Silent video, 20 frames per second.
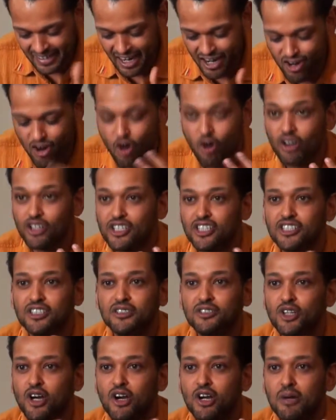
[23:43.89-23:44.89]
I go on to
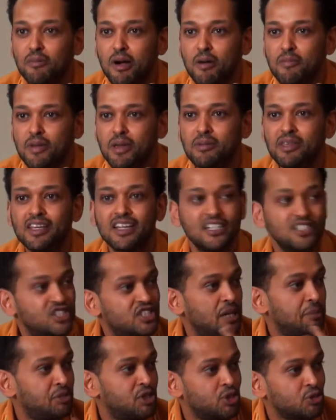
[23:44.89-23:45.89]
talk about maybe the
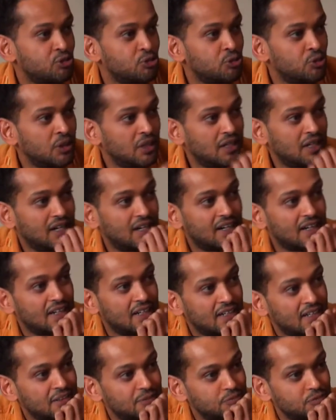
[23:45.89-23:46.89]
conceptual
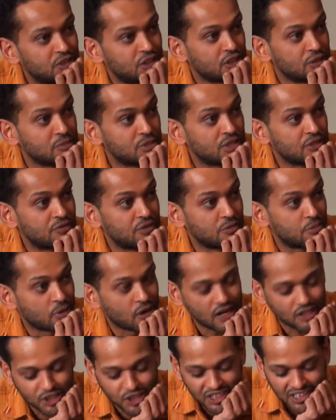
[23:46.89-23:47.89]
terms of the
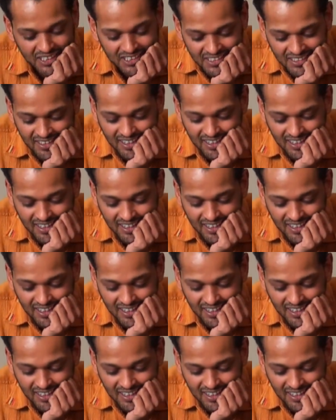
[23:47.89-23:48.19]
project.